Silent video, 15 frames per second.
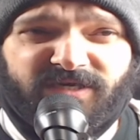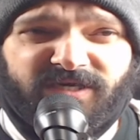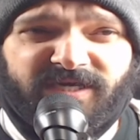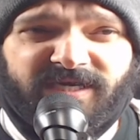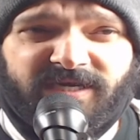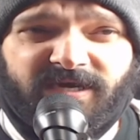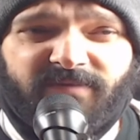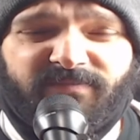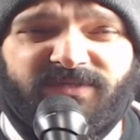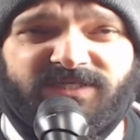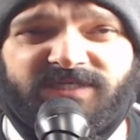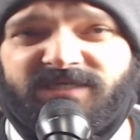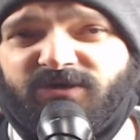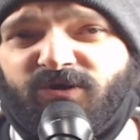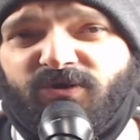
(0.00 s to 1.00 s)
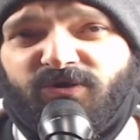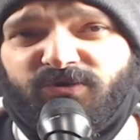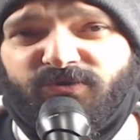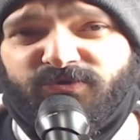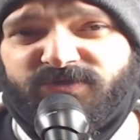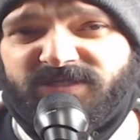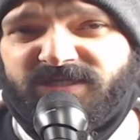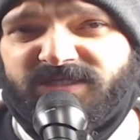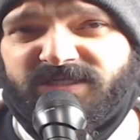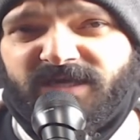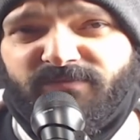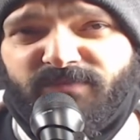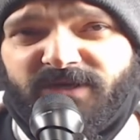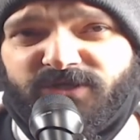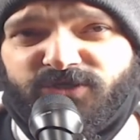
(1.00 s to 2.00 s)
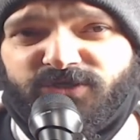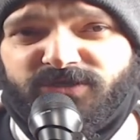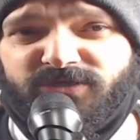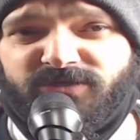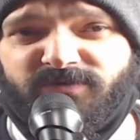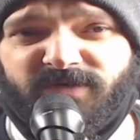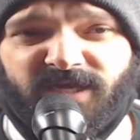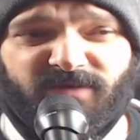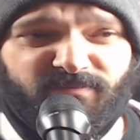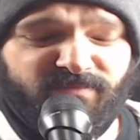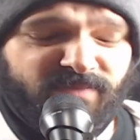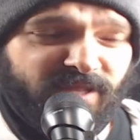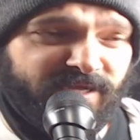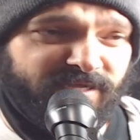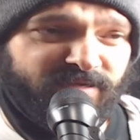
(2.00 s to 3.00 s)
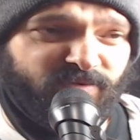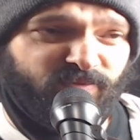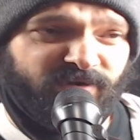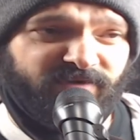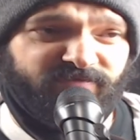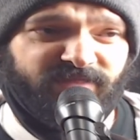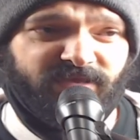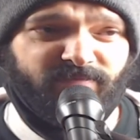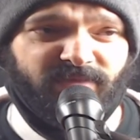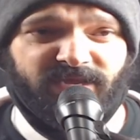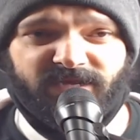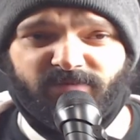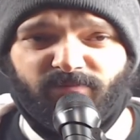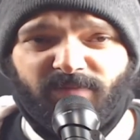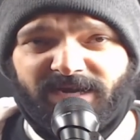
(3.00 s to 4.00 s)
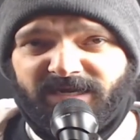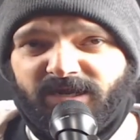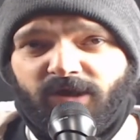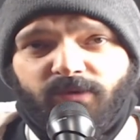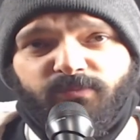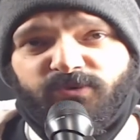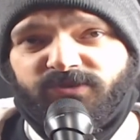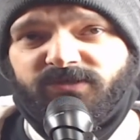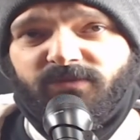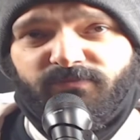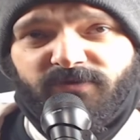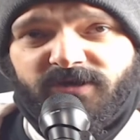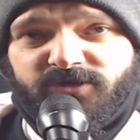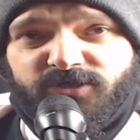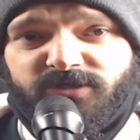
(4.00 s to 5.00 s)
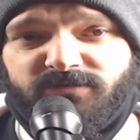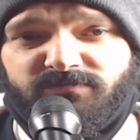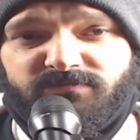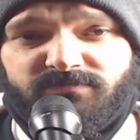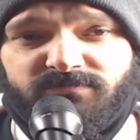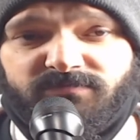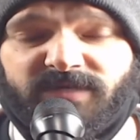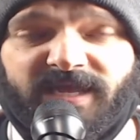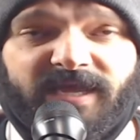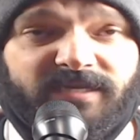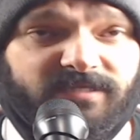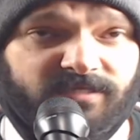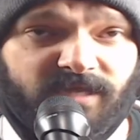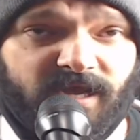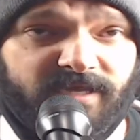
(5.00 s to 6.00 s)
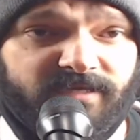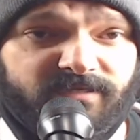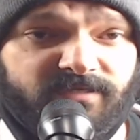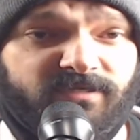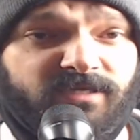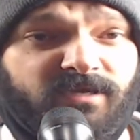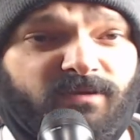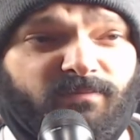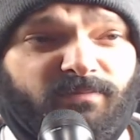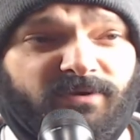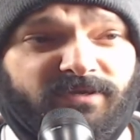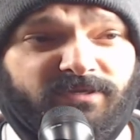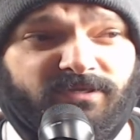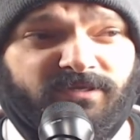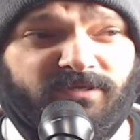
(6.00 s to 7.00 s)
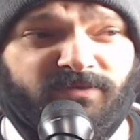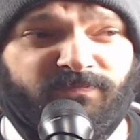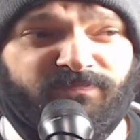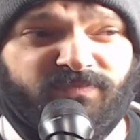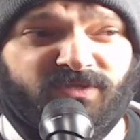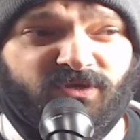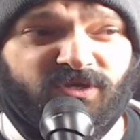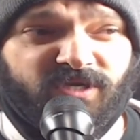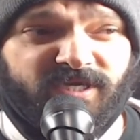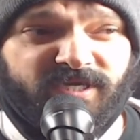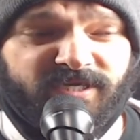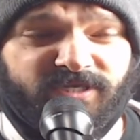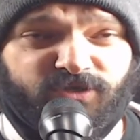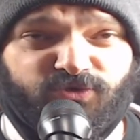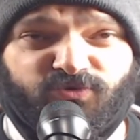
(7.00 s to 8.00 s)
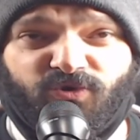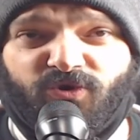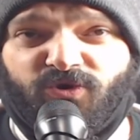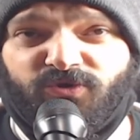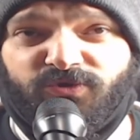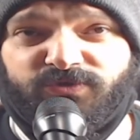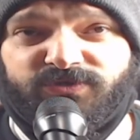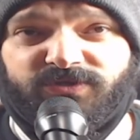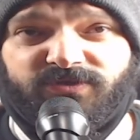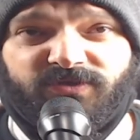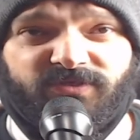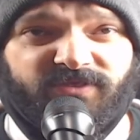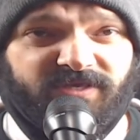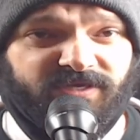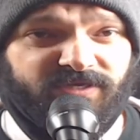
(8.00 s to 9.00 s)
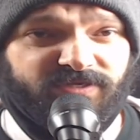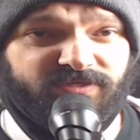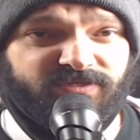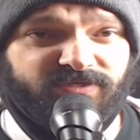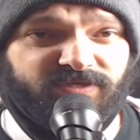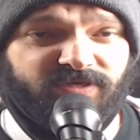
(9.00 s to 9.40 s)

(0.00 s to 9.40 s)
encompassing all those things I mentioned. Whatever they make might help with depression. Can't deny it. But can it do all those other things